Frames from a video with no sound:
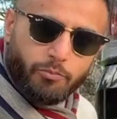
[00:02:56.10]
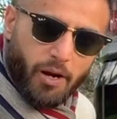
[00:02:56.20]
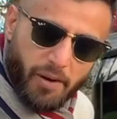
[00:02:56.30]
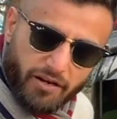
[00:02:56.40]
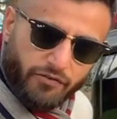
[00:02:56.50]

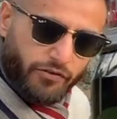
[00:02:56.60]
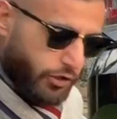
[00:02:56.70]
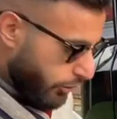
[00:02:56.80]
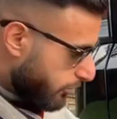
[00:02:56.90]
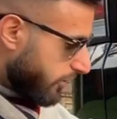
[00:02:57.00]
pump out the
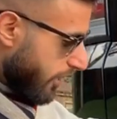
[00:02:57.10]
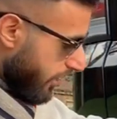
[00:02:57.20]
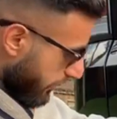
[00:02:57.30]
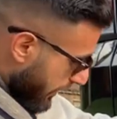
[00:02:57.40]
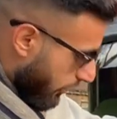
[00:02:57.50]
fumes.
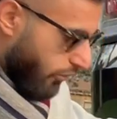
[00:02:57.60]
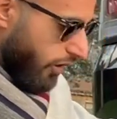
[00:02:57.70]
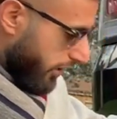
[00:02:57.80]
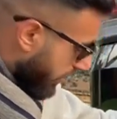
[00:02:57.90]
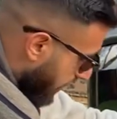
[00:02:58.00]
They're not
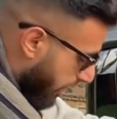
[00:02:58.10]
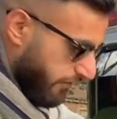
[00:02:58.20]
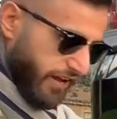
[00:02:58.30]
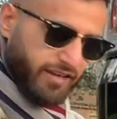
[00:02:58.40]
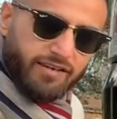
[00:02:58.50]
like a
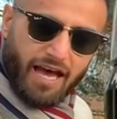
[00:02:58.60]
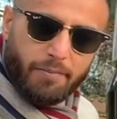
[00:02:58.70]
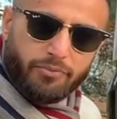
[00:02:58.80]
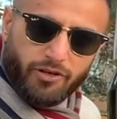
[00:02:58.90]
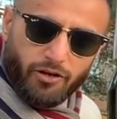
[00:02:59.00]
fake
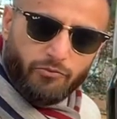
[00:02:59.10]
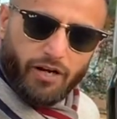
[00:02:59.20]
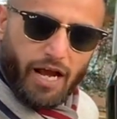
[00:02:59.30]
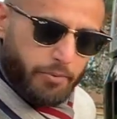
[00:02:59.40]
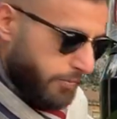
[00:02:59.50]
cap, so I'm
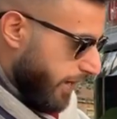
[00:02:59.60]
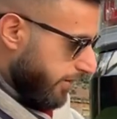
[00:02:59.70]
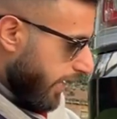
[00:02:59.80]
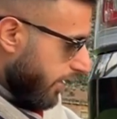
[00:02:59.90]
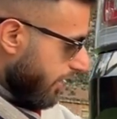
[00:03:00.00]
really happy about
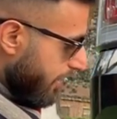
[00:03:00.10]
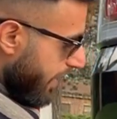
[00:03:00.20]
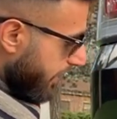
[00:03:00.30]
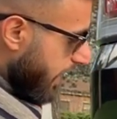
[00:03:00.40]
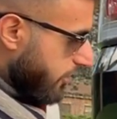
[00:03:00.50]
that.
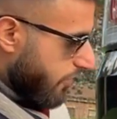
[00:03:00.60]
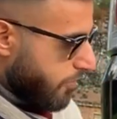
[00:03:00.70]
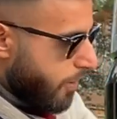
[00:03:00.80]
Again, you have your